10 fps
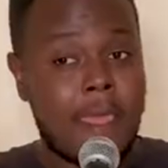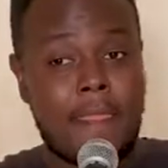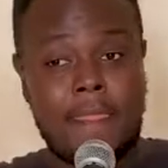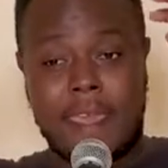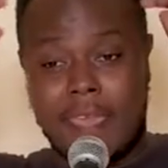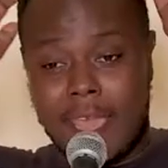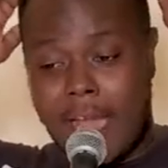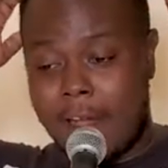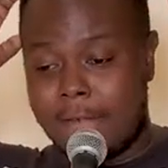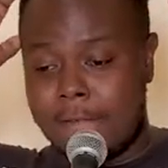they
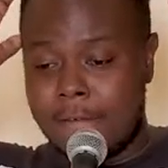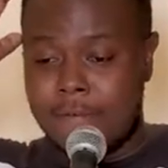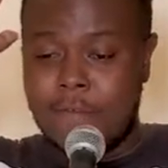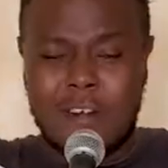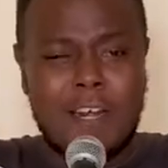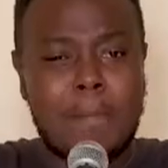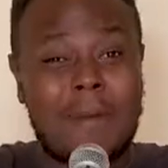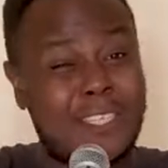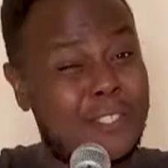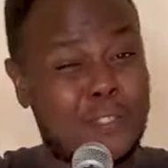have fallen in
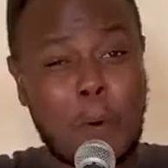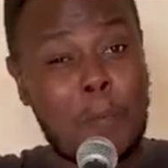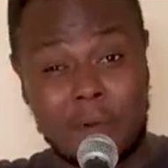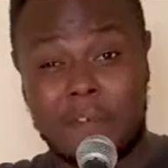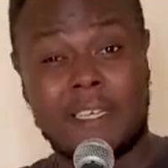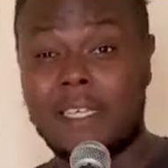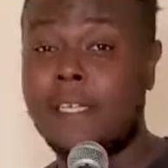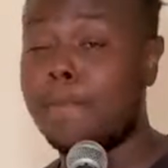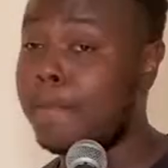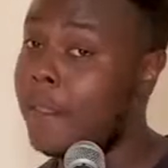place so
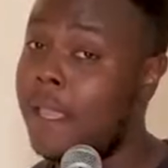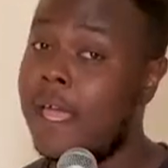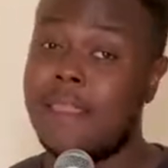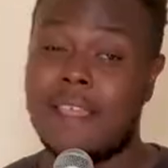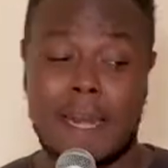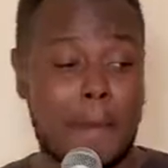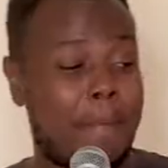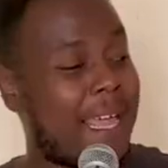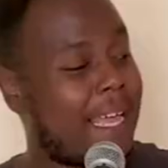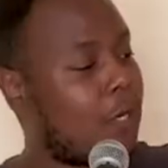perfectly that I
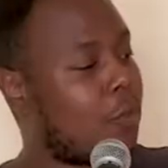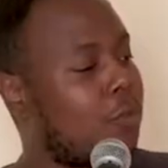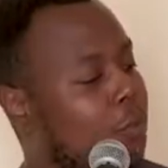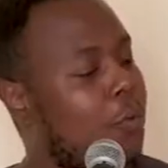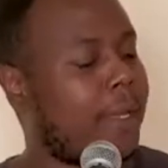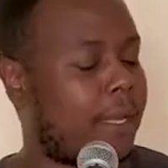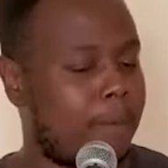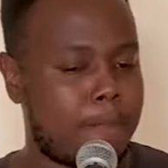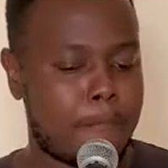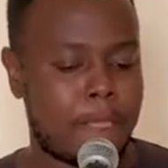plan on
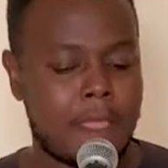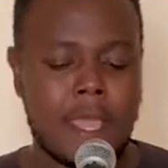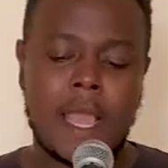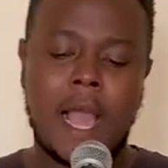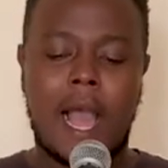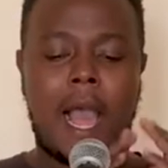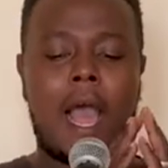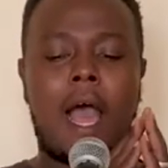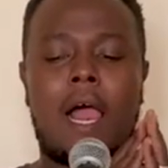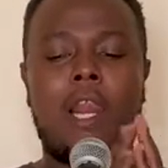doing
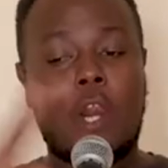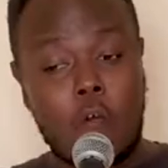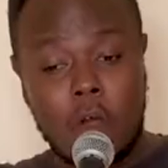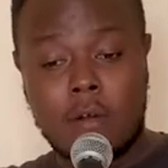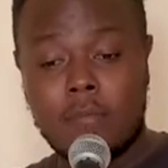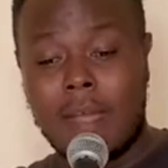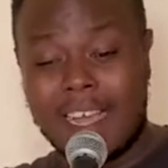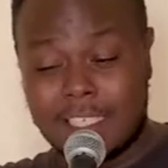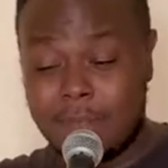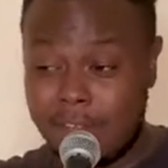a long
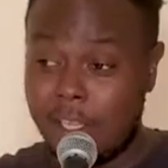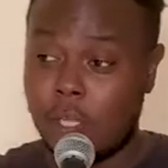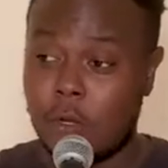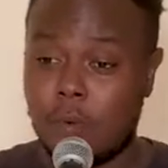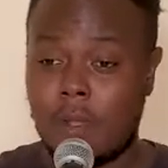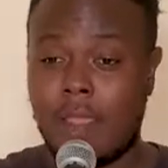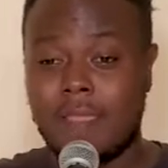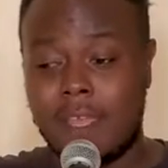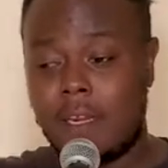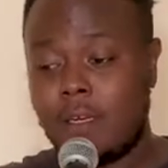ass video and
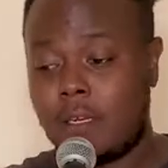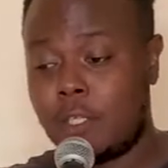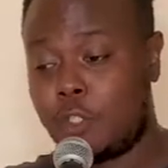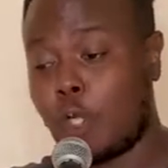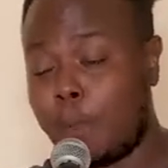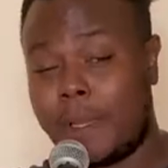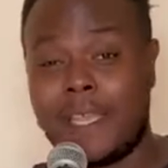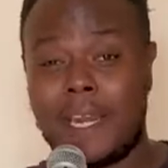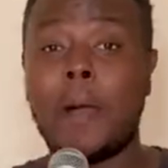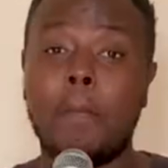then chopping
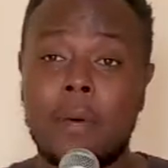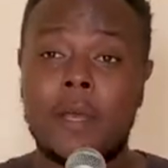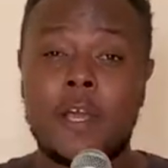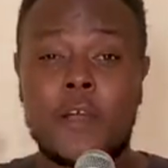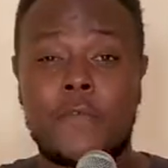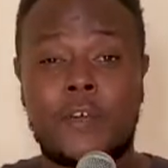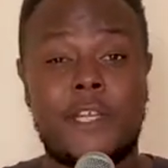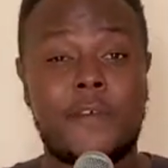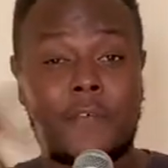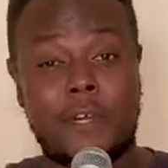it up for
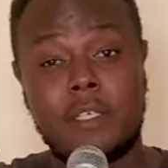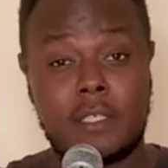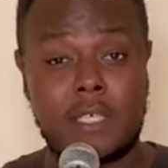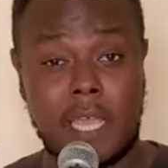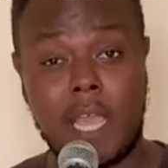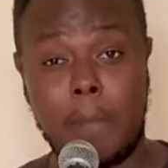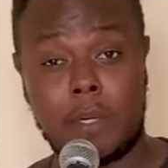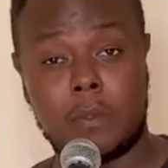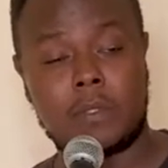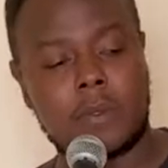different day
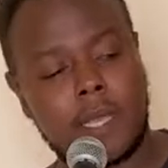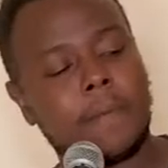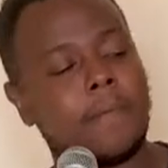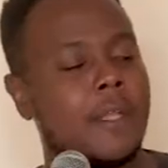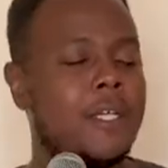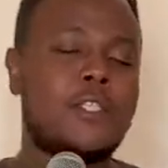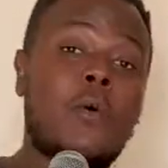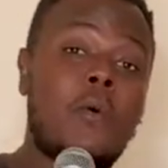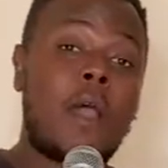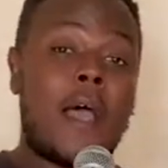uploads, okay?
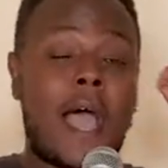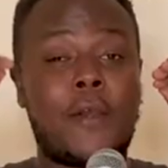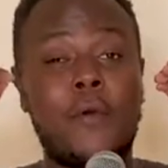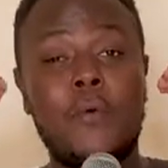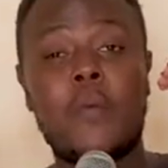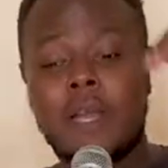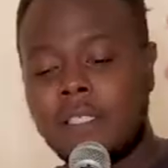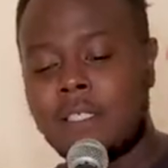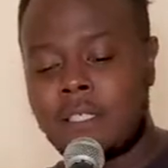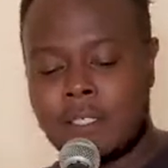So I don't
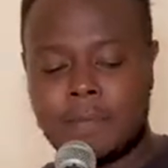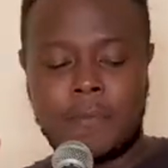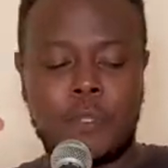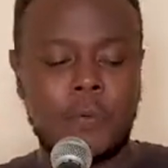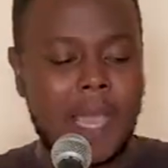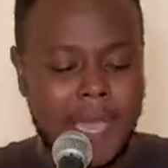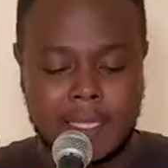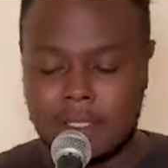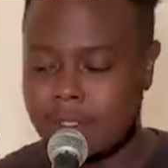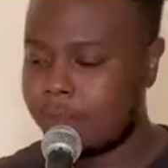want you
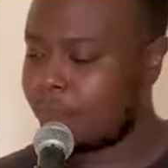guys